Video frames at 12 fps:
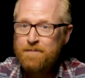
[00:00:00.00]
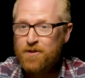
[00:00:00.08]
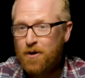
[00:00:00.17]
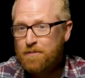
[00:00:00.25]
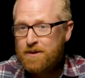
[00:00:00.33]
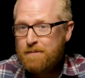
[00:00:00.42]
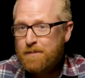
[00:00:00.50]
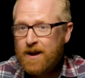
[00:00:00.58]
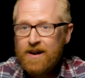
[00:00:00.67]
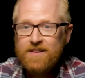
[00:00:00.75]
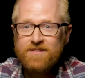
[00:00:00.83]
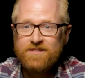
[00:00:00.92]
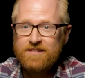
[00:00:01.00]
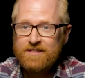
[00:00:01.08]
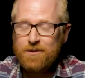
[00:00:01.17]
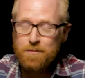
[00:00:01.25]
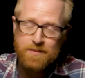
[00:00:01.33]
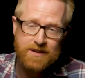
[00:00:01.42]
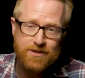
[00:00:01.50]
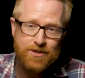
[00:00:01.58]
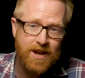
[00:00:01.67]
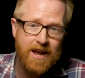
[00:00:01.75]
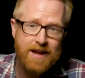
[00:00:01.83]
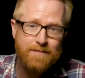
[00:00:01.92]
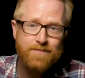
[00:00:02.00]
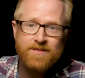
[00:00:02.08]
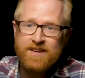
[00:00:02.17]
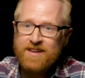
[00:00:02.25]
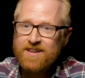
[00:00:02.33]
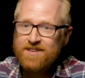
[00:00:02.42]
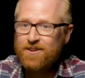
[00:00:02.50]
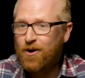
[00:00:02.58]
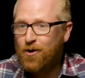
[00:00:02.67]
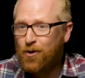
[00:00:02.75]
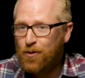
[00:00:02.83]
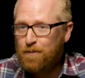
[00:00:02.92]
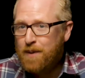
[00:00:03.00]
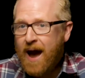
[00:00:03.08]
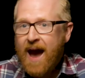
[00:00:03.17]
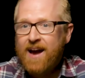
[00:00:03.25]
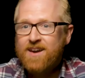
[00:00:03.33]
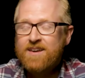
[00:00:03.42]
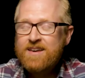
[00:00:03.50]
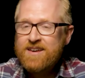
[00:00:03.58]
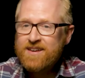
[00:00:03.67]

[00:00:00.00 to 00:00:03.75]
don't be embarrassed, don't be ashamed, don't hold back.